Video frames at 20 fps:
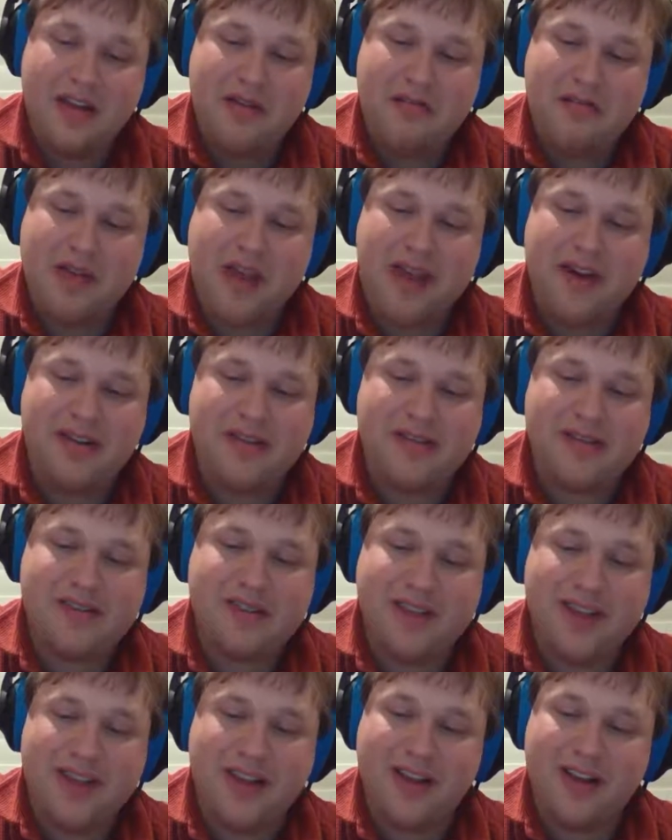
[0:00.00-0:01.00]

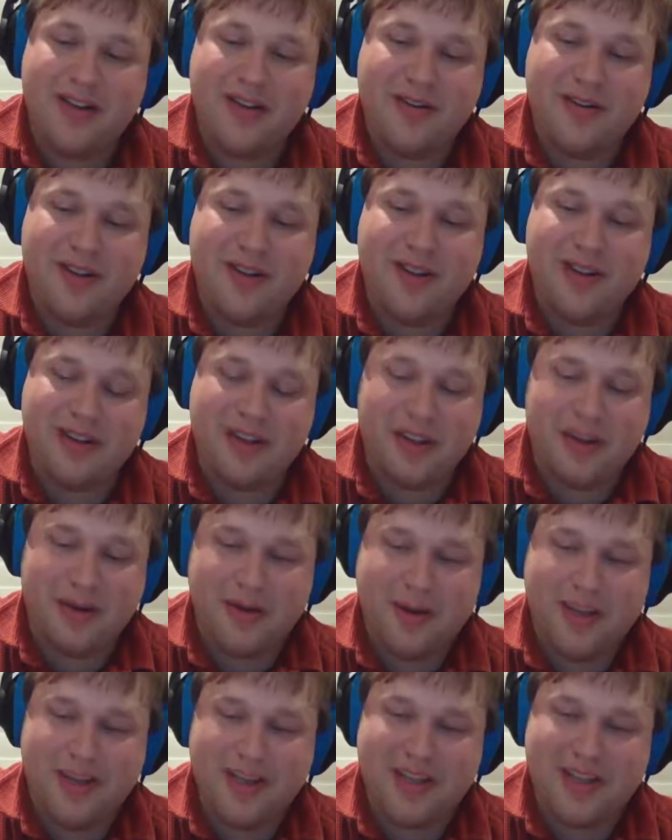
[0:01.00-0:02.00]
Banners yellow,
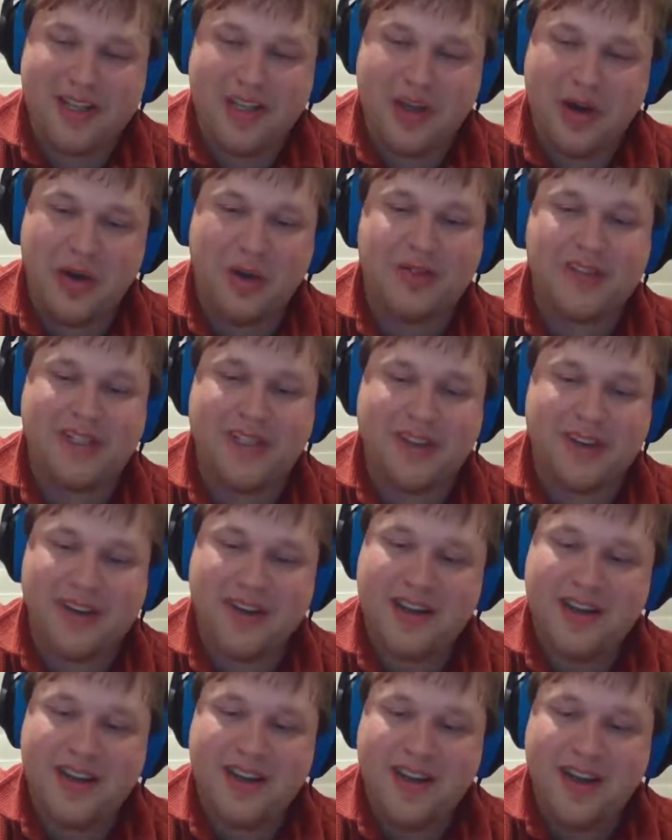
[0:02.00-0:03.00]
glorious golden,
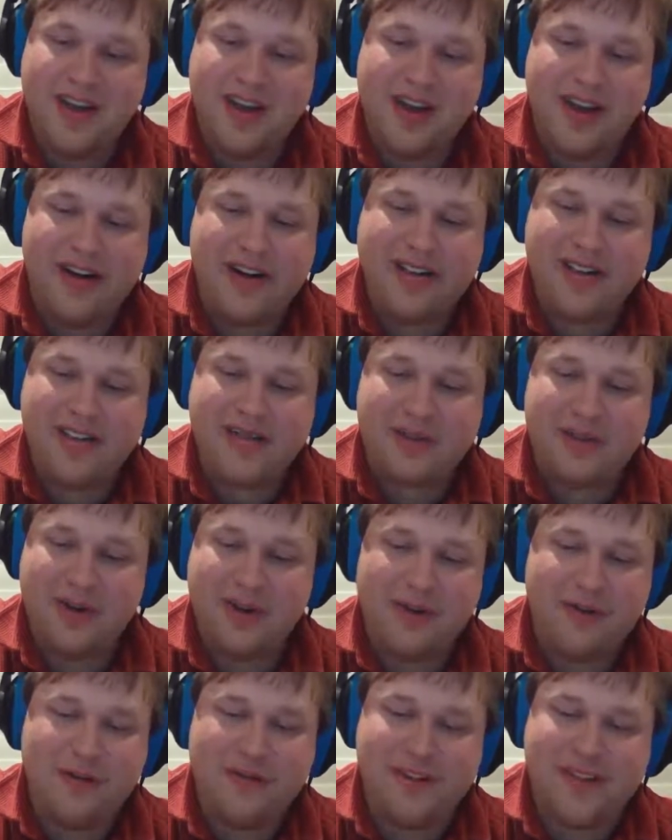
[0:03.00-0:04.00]
on its
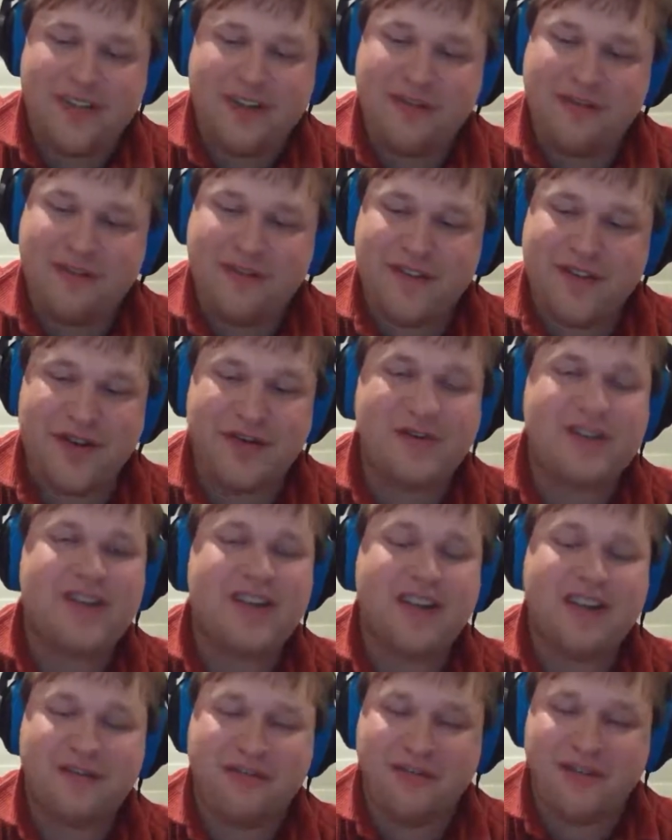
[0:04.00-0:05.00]
roof did float
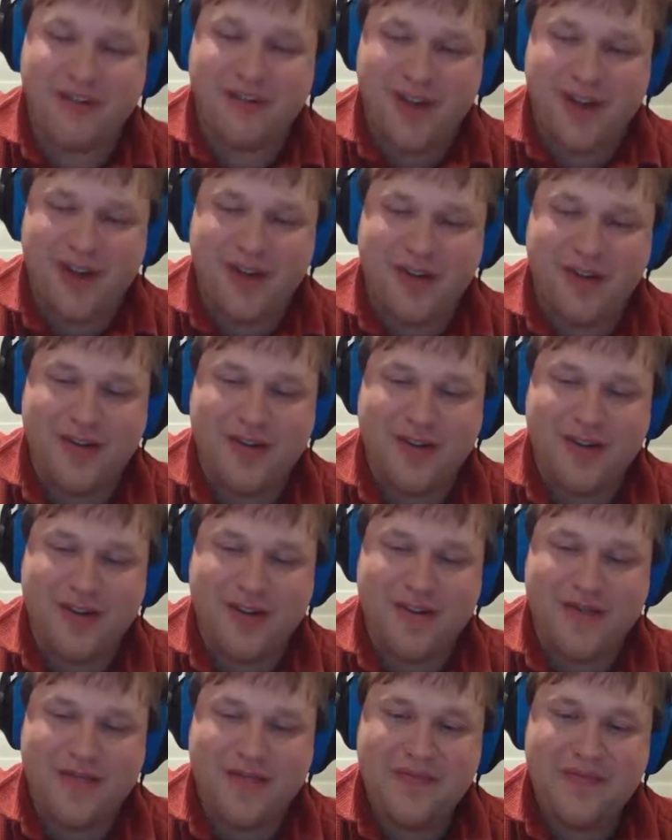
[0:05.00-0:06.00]
and flow.
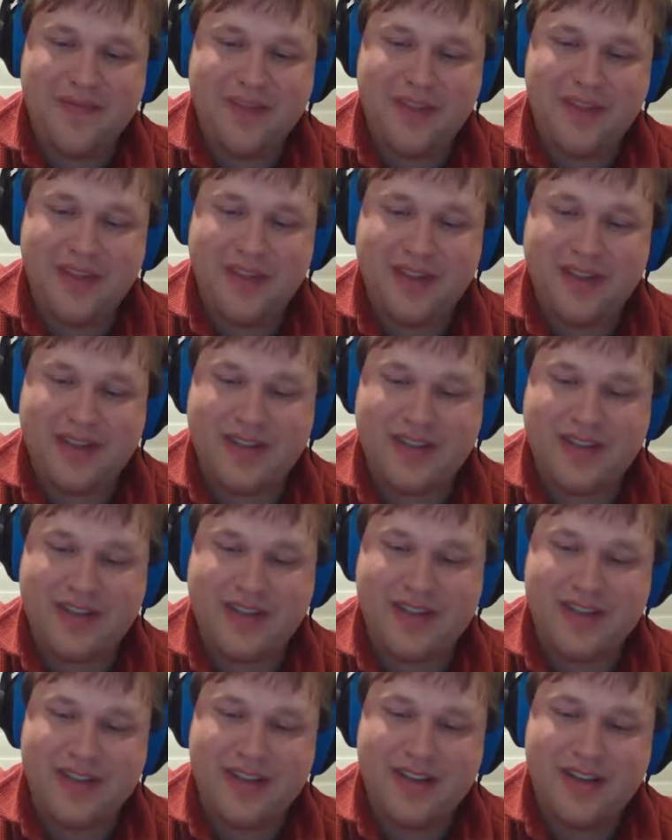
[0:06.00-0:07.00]
This,
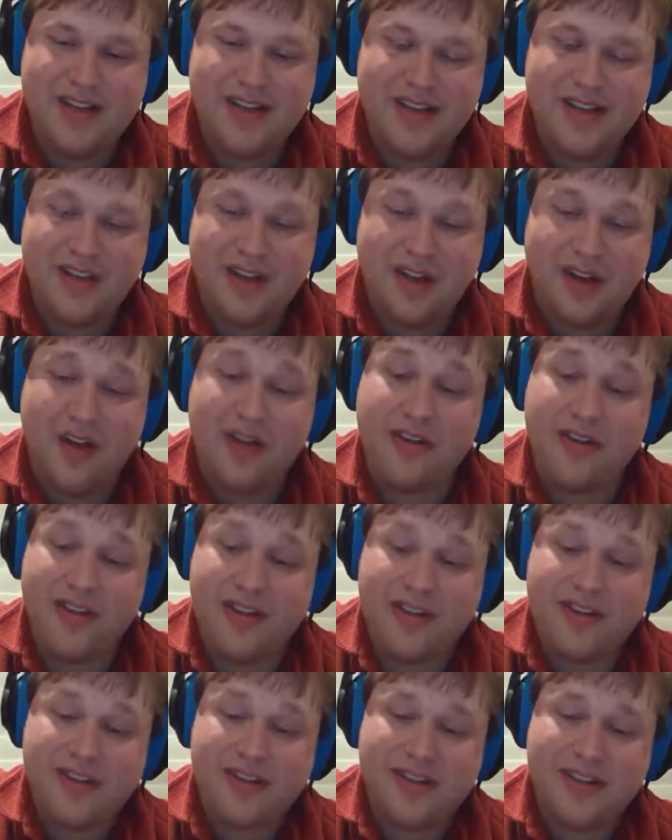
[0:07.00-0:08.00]
all
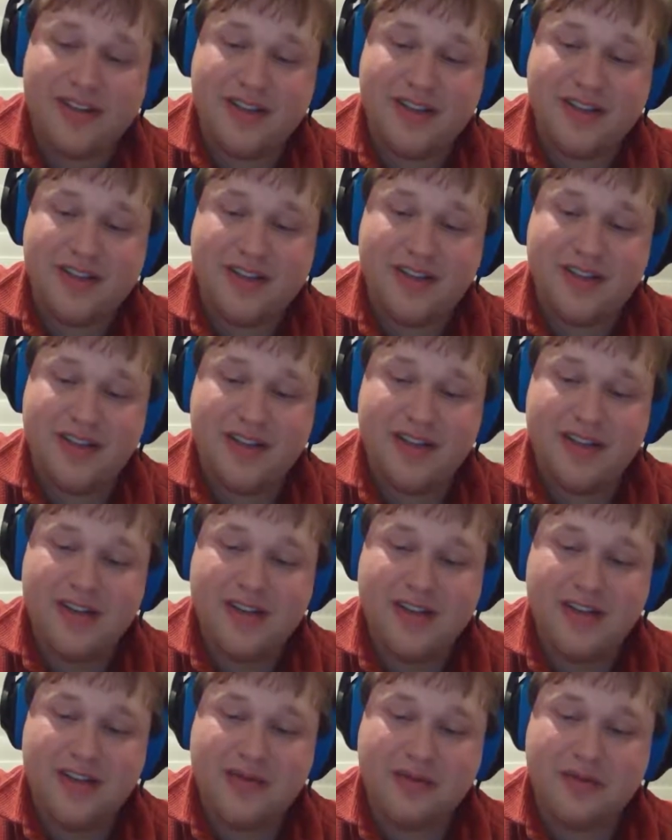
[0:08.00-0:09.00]
this,
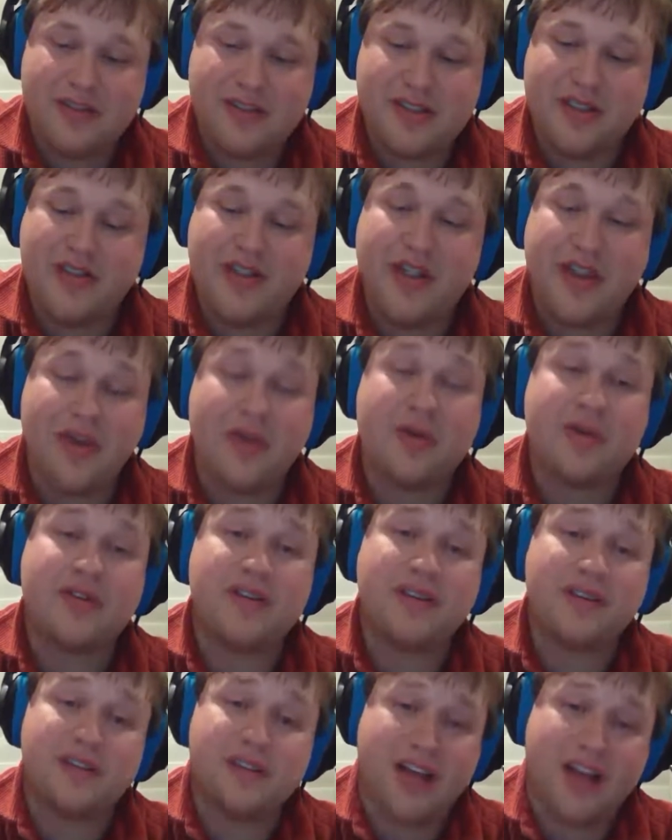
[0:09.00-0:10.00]
was in the
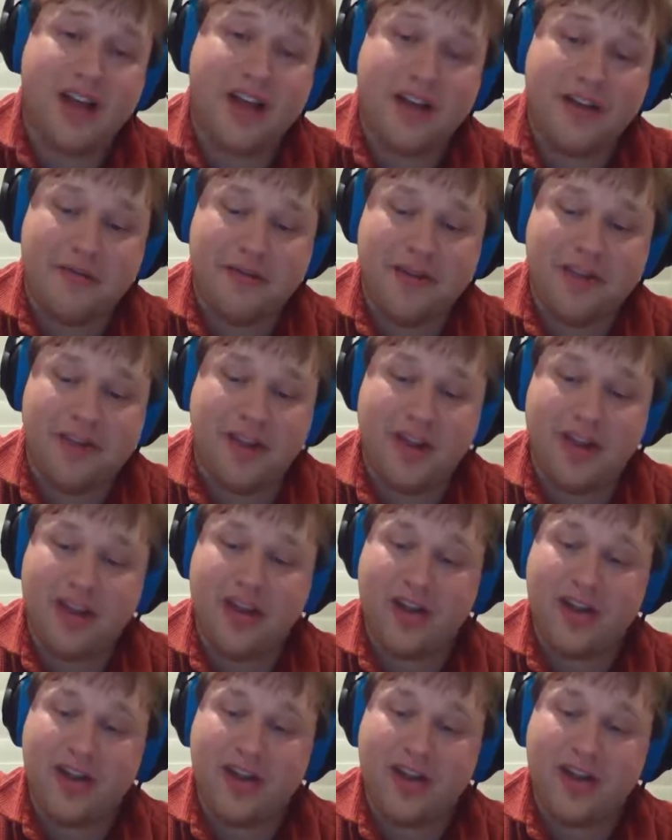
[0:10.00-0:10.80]
olden time, long